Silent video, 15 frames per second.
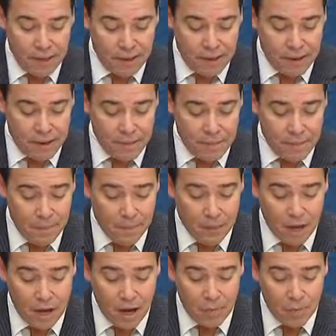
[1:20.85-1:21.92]
um,
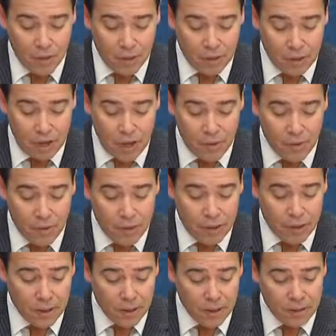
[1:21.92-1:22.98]
Admiral
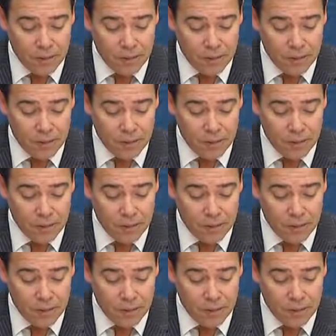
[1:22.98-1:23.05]
Anwar,